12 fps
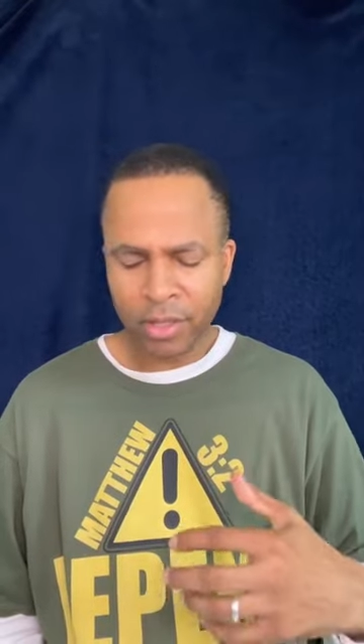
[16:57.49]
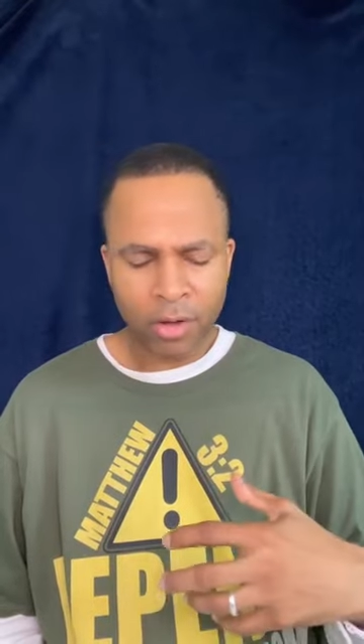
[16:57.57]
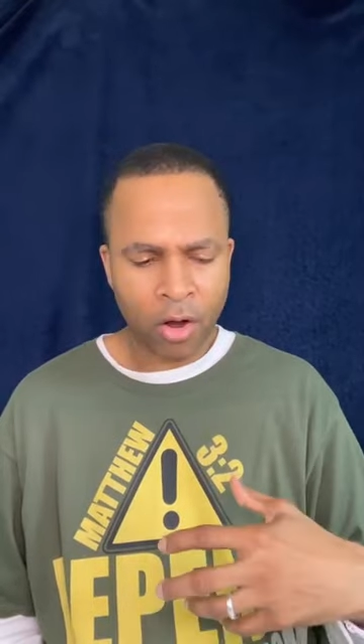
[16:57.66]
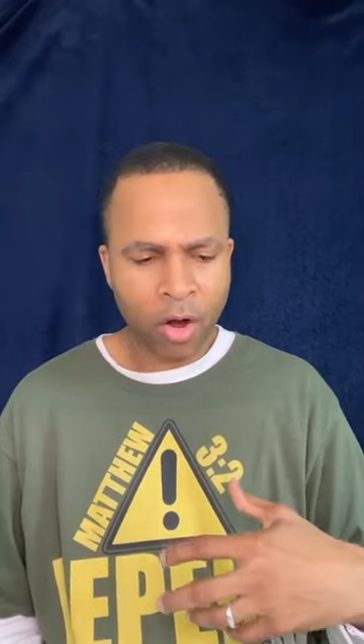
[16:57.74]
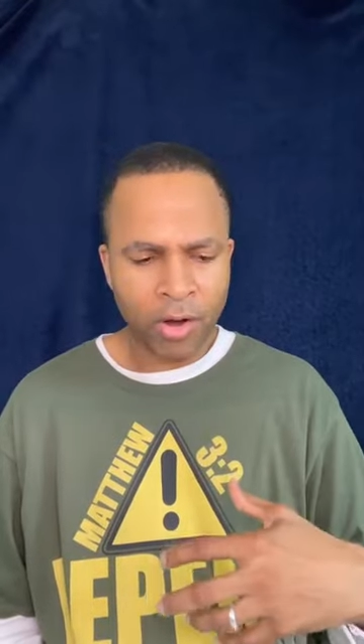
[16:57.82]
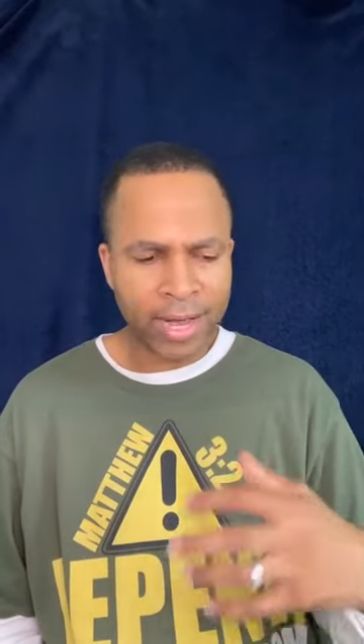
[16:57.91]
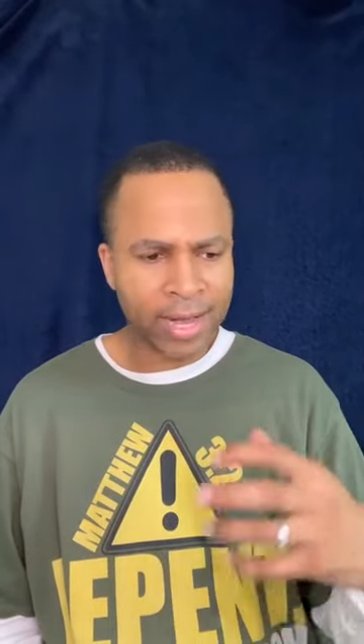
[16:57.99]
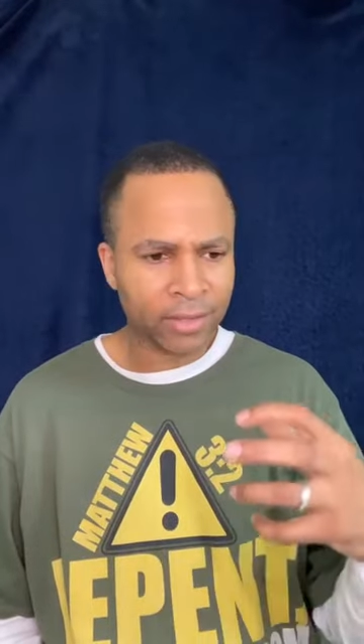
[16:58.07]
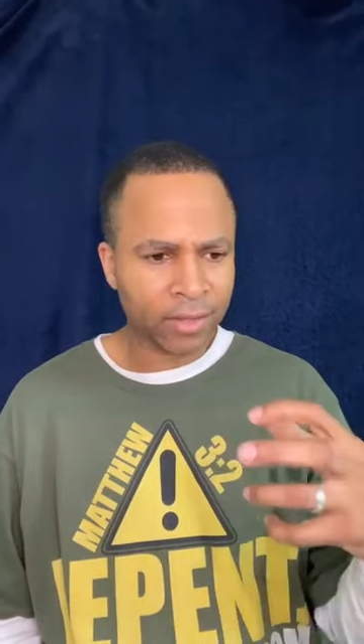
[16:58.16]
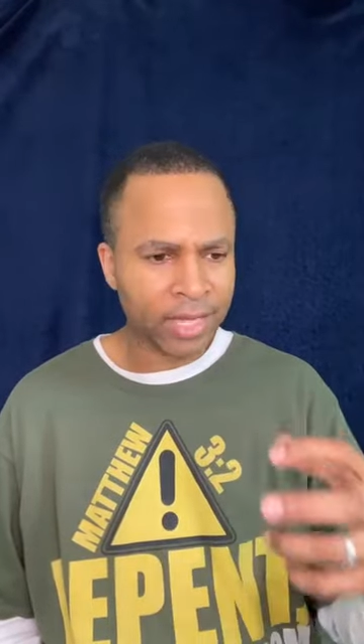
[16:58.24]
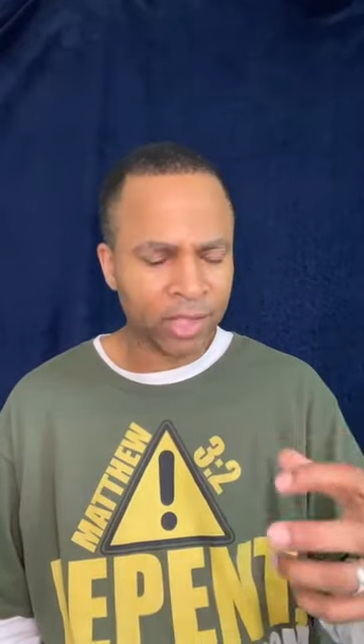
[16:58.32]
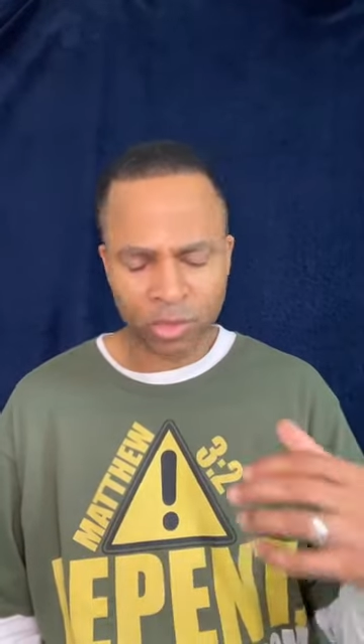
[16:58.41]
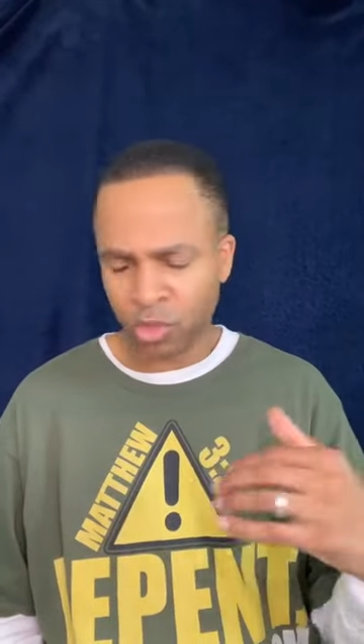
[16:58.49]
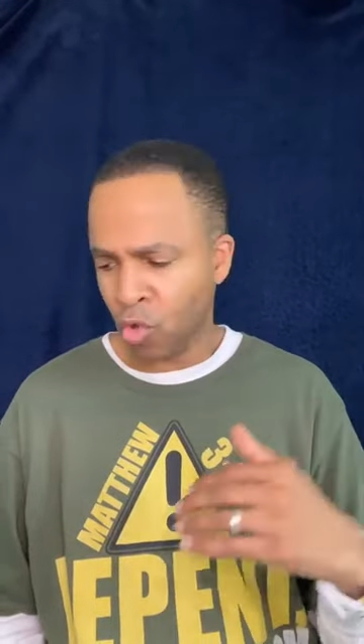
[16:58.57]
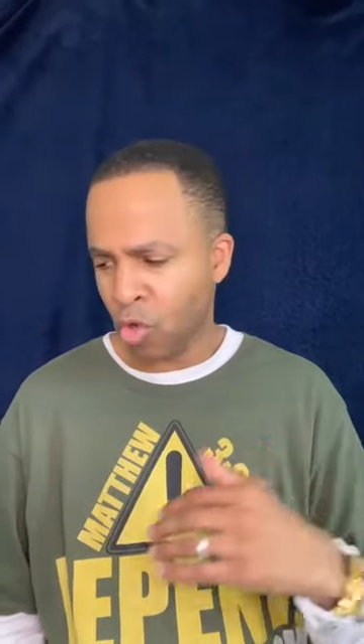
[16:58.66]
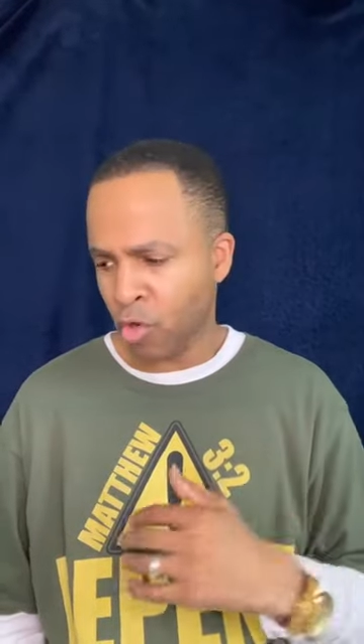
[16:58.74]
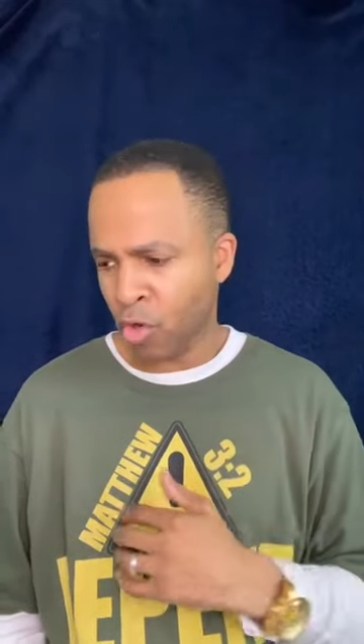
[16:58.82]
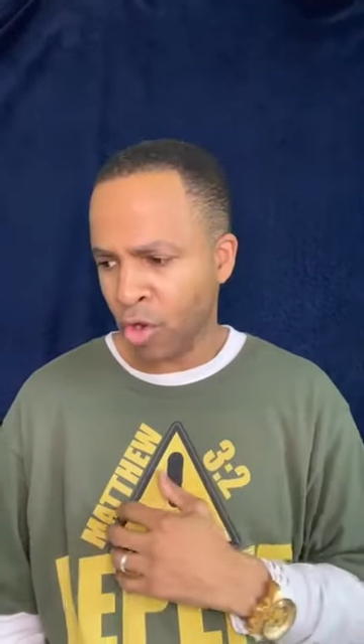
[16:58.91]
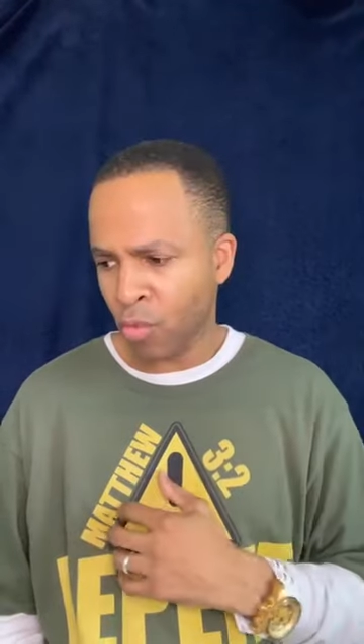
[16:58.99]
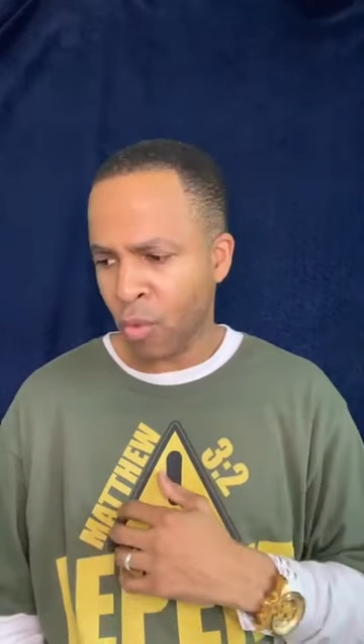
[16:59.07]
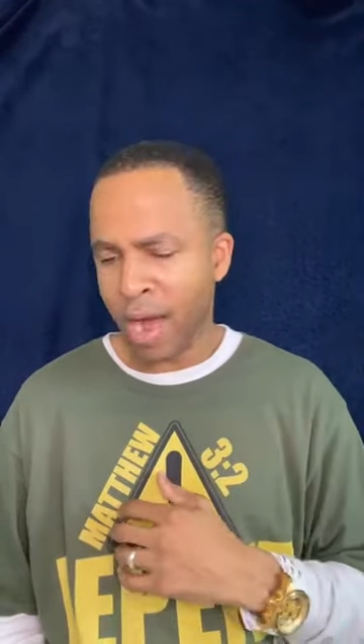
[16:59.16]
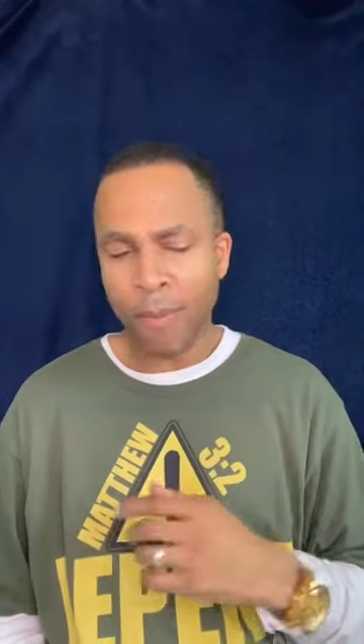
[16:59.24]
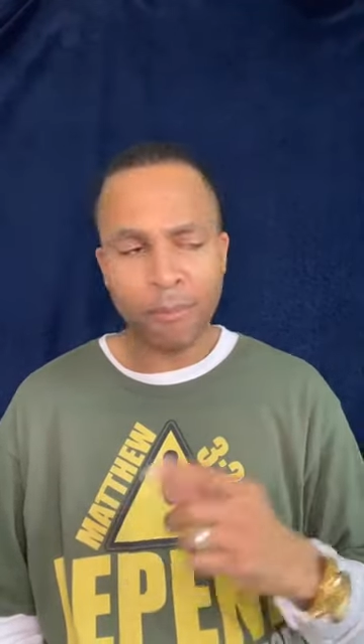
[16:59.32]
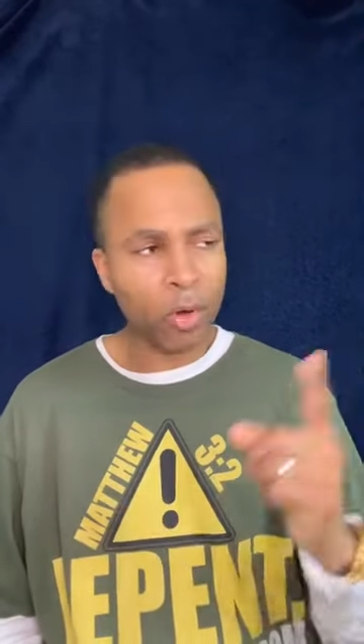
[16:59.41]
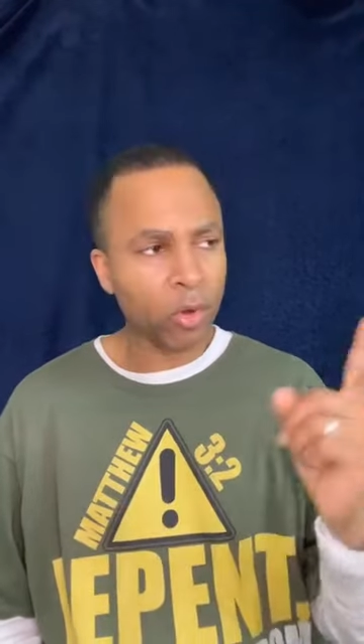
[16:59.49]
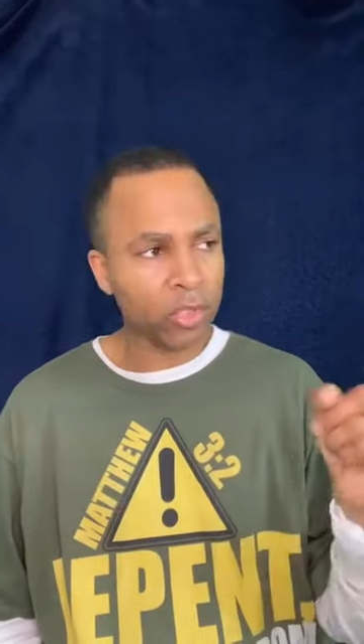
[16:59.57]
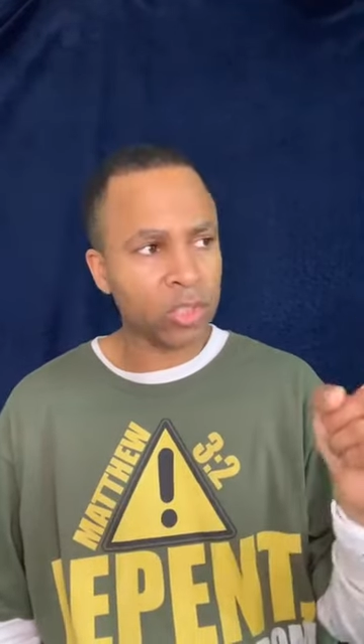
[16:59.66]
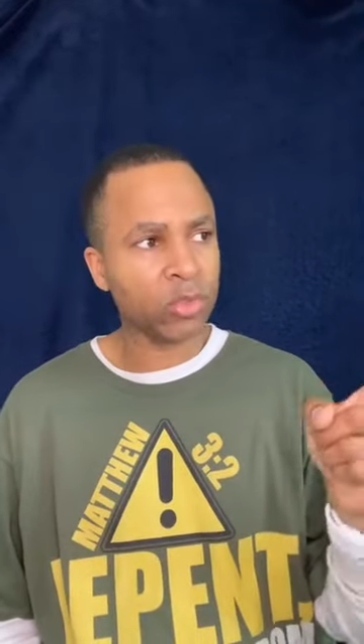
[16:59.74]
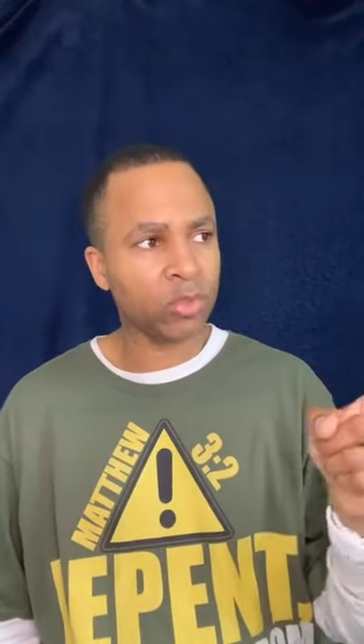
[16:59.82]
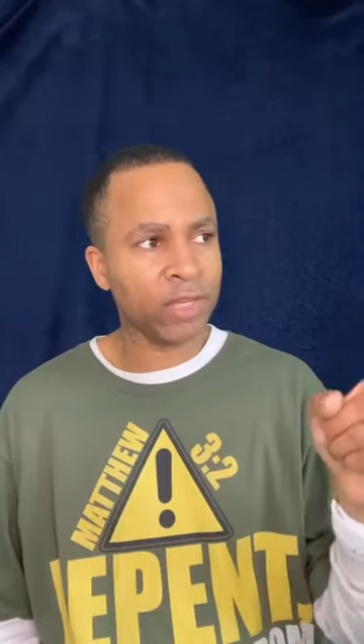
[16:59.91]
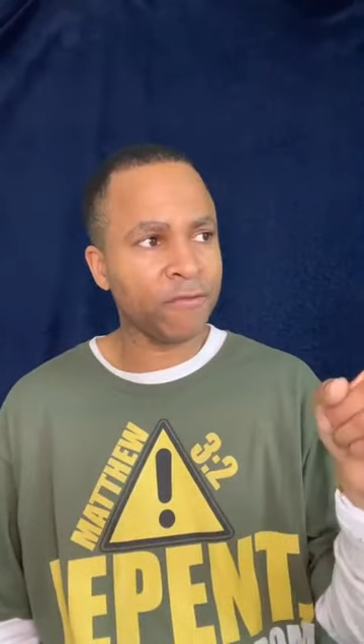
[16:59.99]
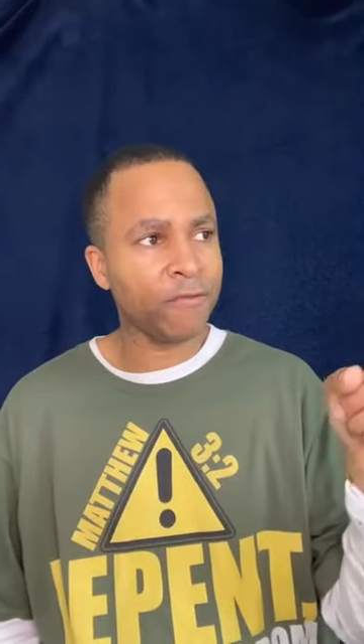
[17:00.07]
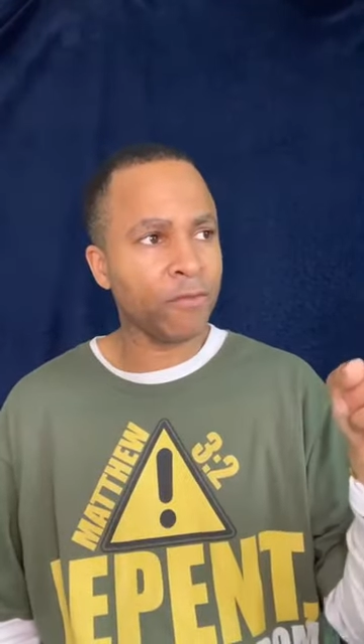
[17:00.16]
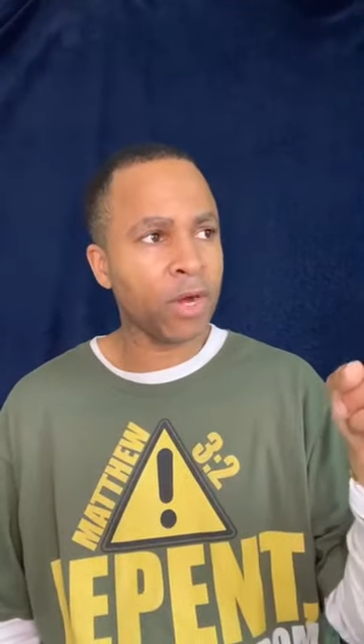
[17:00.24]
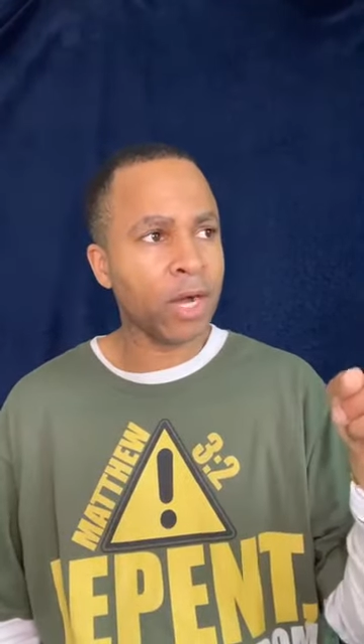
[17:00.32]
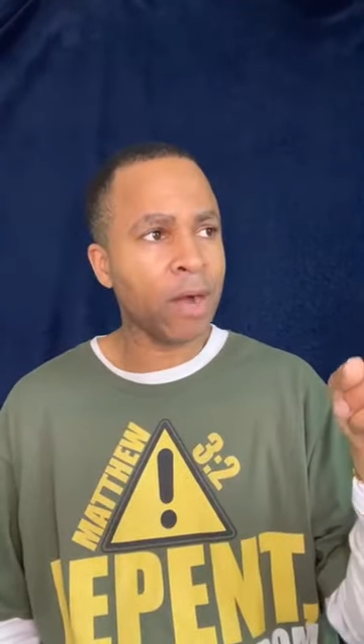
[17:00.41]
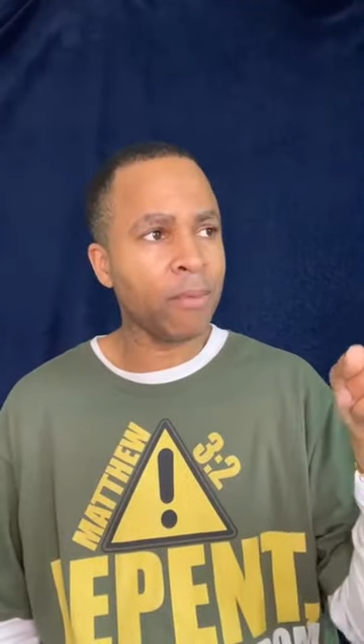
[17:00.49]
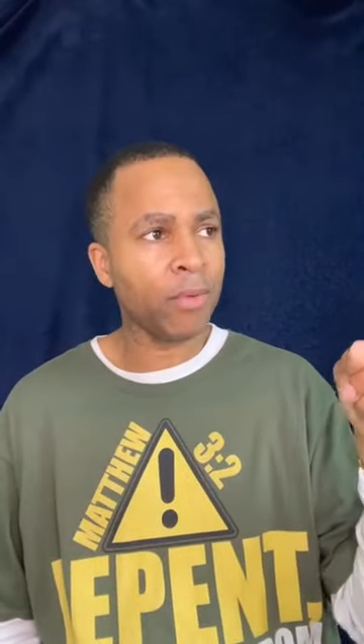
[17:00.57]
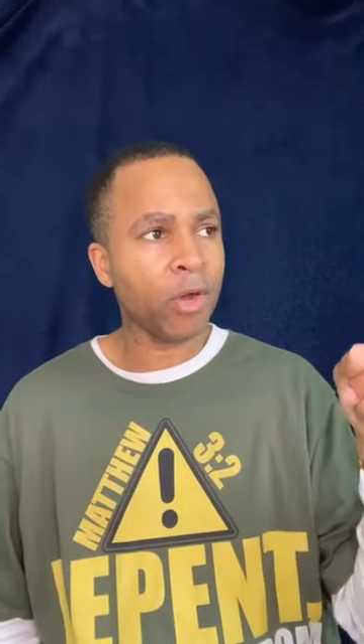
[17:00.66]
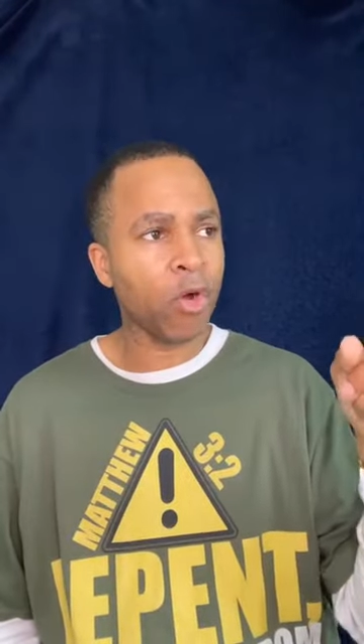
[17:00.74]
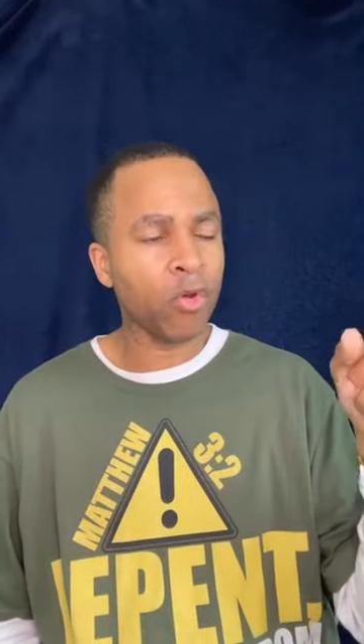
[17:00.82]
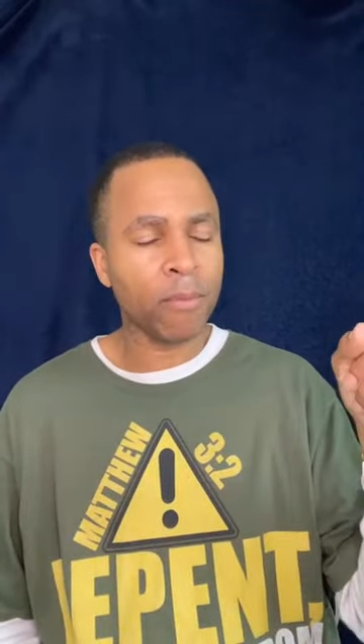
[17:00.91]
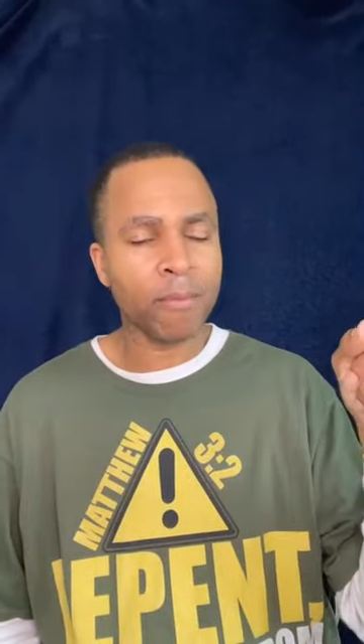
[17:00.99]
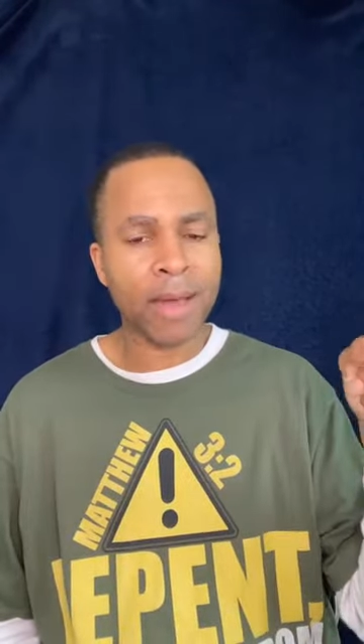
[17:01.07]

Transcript: all kinds of things was going on while Moses was in, up on the